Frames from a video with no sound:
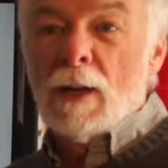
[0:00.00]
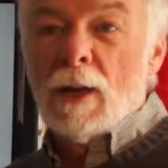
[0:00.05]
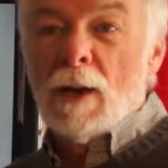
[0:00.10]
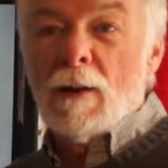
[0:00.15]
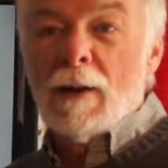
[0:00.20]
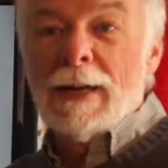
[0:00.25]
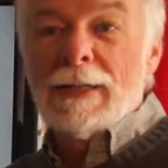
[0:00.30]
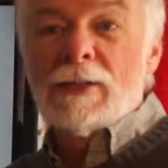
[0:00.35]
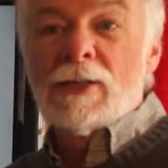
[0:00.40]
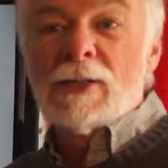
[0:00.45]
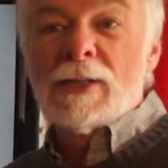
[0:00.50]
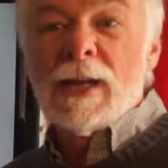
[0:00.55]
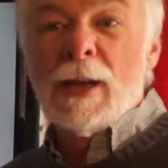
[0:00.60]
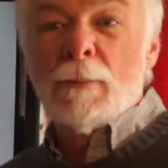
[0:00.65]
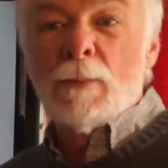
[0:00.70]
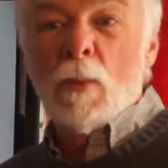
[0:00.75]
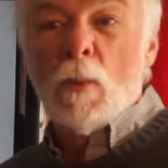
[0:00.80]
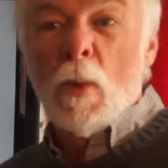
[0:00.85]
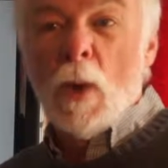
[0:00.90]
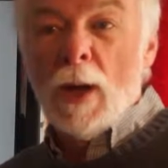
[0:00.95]
All right,
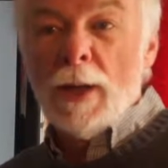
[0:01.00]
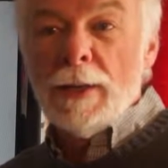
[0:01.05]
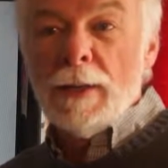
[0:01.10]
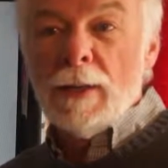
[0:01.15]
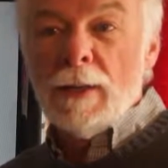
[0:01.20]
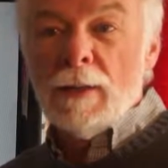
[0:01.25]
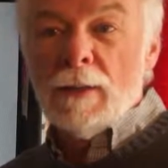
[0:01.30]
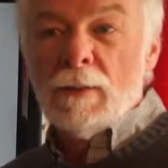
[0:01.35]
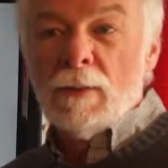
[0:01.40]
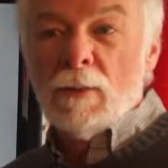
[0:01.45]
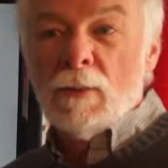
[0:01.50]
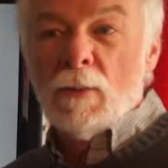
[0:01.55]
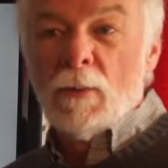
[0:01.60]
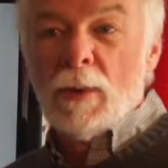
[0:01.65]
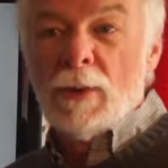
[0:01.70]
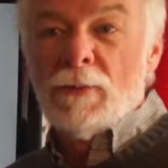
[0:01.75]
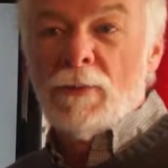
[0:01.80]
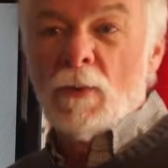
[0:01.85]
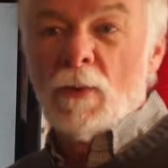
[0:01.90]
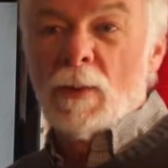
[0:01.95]
step 1,
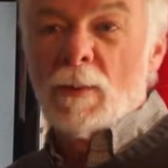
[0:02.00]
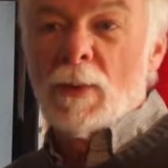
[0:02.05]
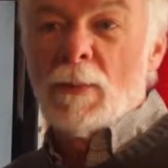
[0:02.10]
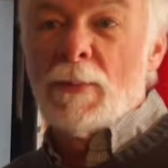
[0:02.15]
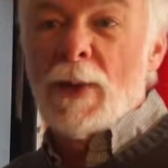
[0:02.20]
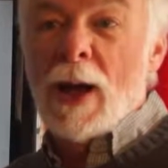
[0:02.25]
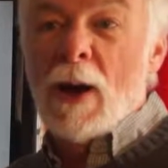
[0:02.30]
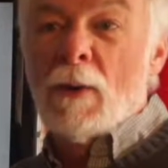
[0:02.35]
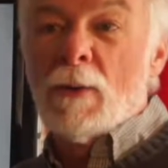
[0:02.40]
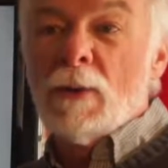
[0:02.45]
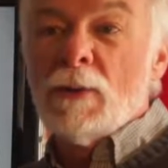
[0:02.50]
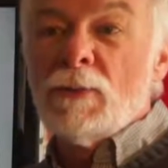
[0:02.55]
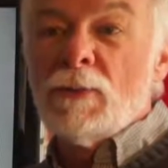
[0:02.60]
we form a power